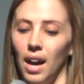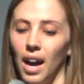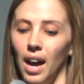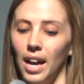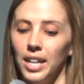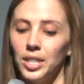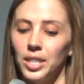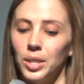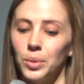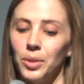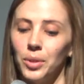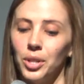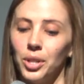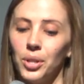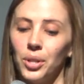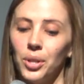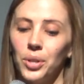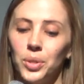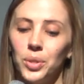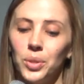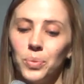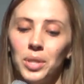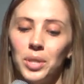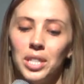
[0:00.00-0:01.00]
I just want to
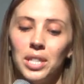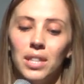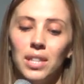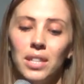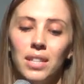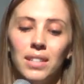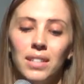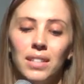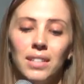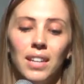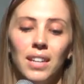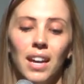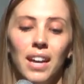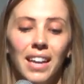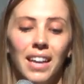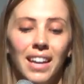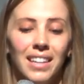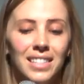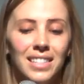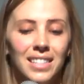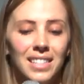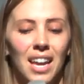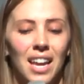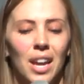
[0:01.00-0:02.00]
close with,
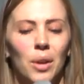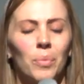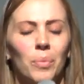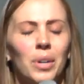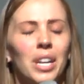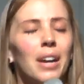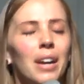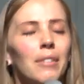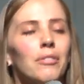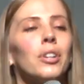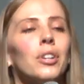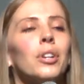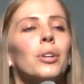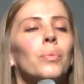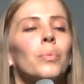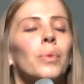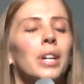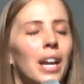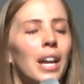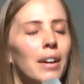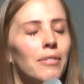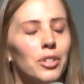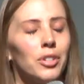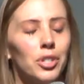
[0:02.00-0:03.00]
again, saying
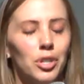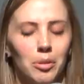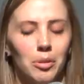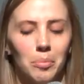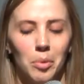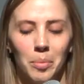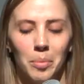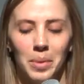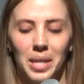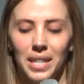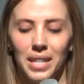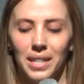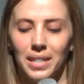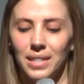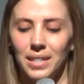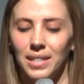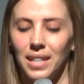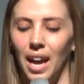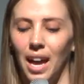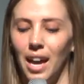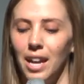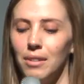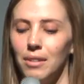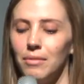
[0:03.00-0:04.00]
whatever your moment
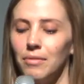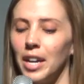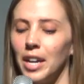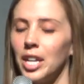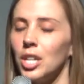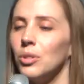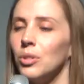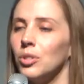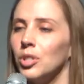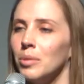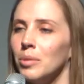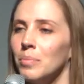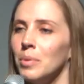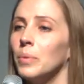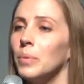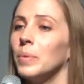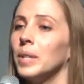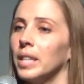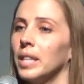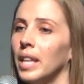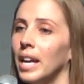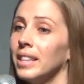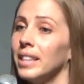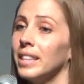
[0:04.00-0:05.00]
is, I invite you to
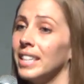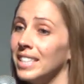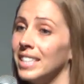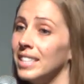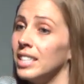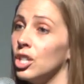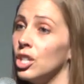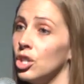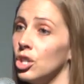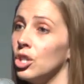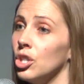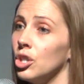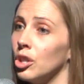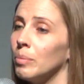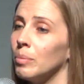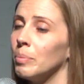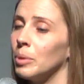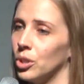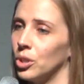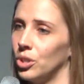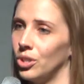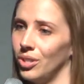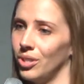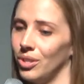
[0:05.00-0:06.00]
be relentless in your
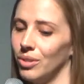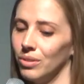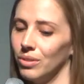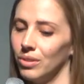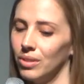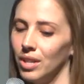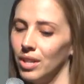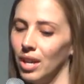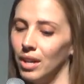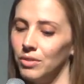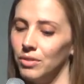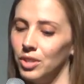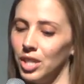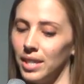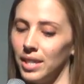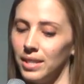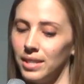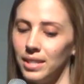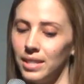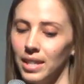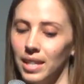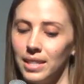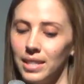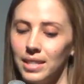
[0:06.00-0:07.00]
pursuit of
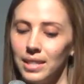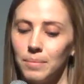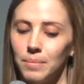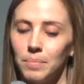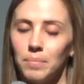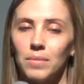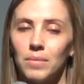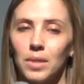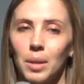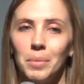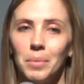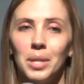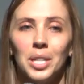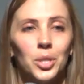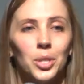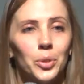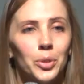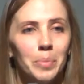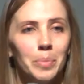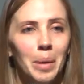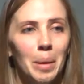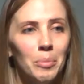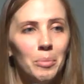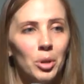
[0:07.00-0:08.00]
justice. Because
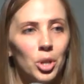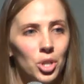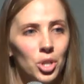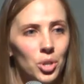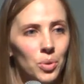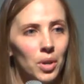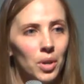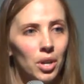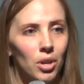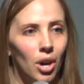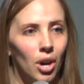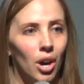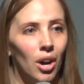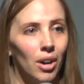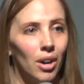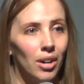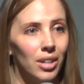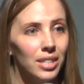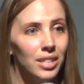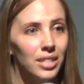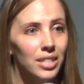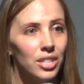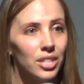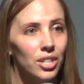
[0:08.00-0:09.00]
remember, you are
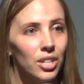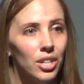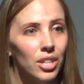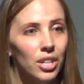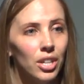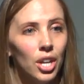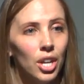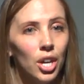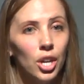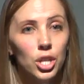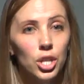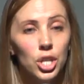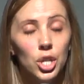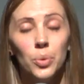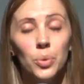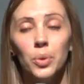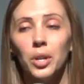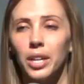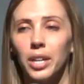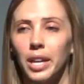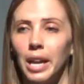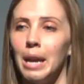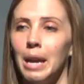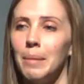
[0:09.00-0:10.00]
called, you
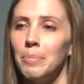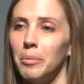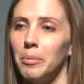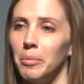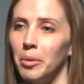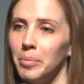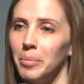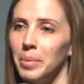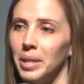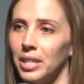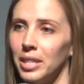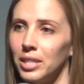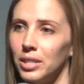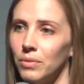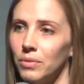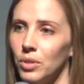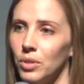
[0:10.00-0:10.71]
are capable because